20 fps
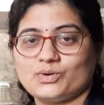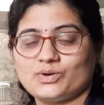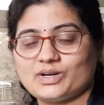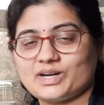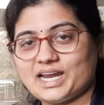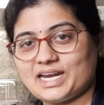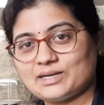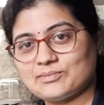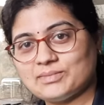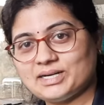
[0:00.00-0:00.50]

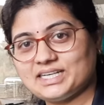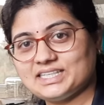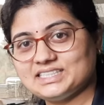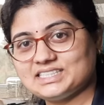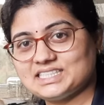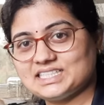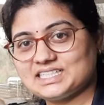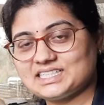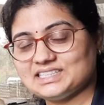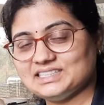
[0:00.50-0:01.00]
Right, my dear
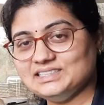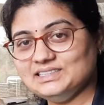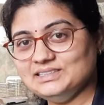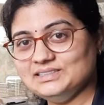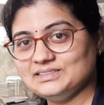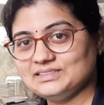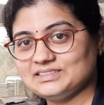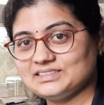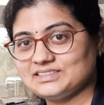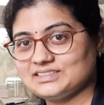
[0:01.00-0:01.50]
children?
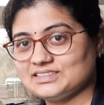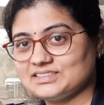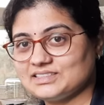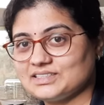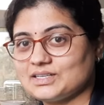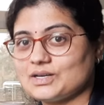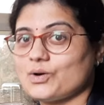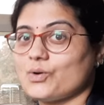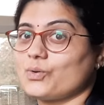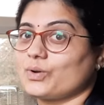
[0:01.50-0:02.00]

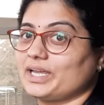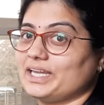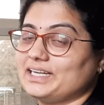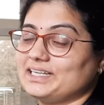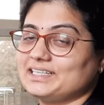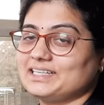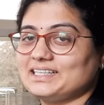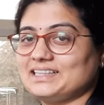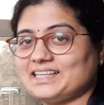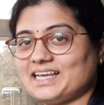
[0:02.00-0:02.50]
Okay.
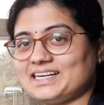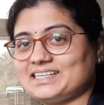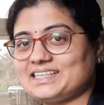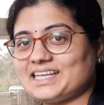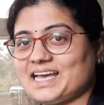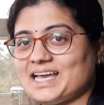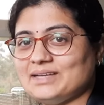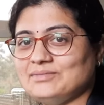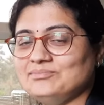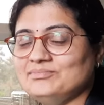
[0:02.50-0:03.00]
Till that
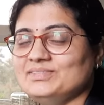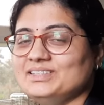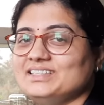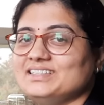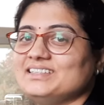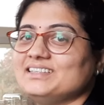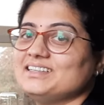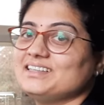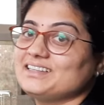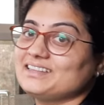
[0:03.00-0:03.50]
time,
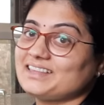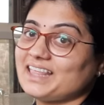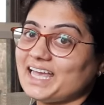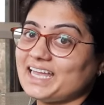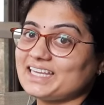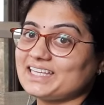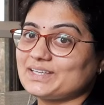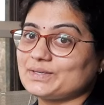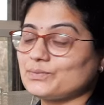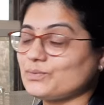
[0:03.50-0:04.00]

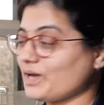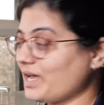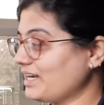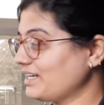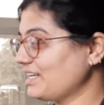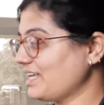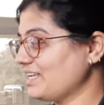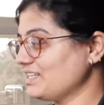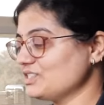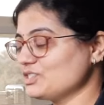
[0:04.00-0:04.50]
thank you
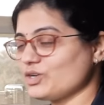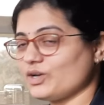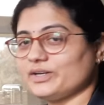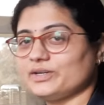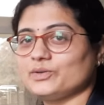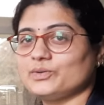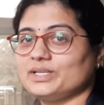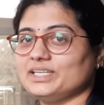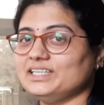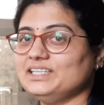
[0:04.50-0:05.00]
and enjoy
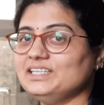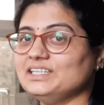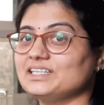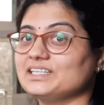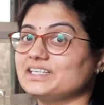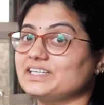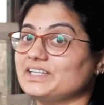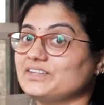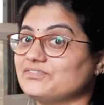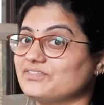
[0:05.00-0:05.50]
doing
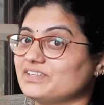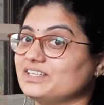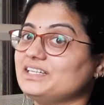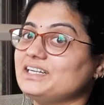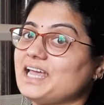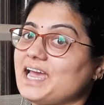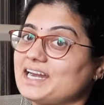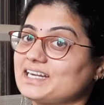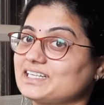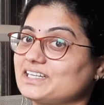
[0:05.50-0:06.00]

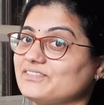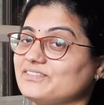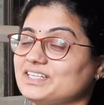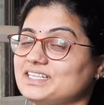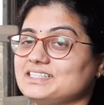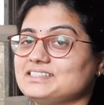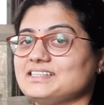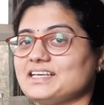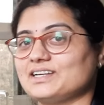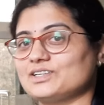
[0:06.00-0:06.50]
different
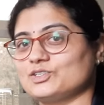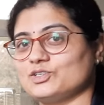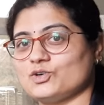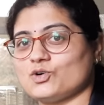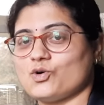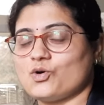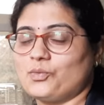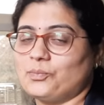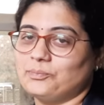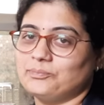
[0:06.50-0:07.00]
activities at your
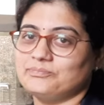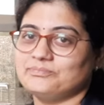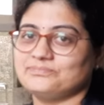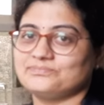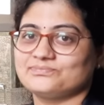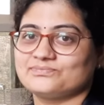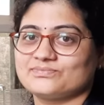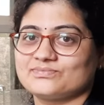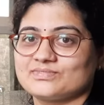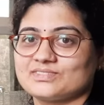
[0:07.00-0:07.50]
home.
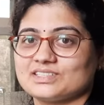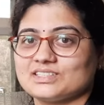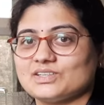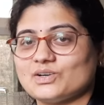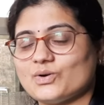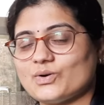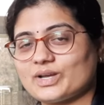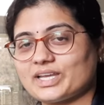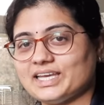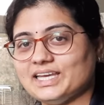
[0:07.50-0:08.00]

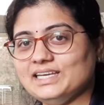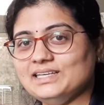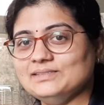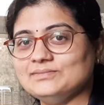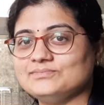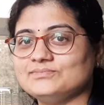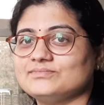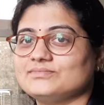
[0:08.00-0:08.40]
Okay?